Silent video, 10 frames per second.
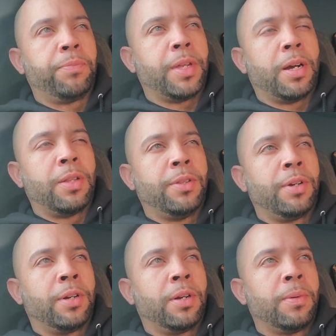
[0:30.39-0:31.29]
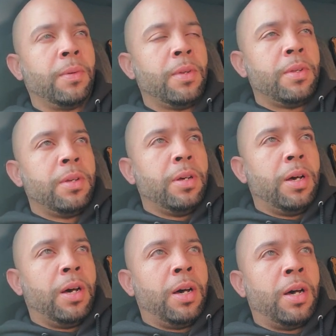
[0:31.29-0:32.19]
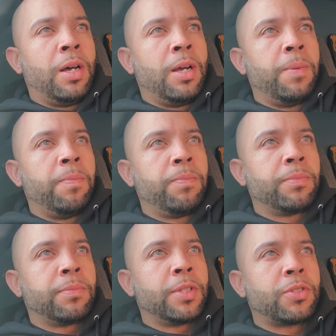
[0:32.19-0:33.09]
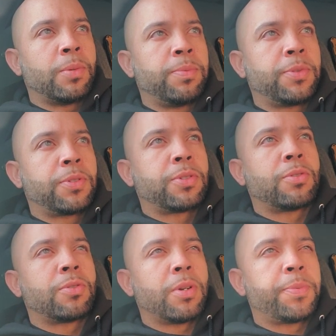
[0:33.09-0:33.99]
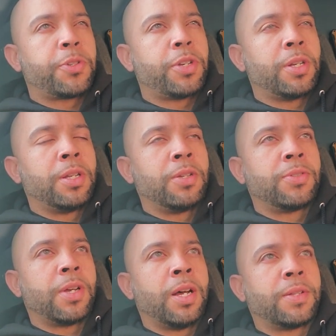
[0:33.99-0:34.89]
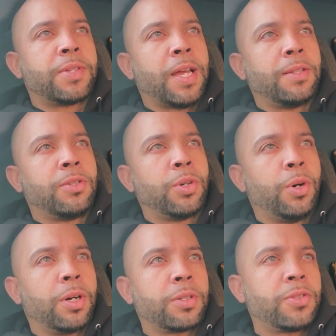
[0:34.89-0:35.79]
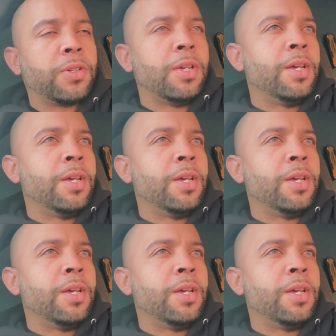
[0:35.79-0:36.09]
They're under the subscription is TED Talks,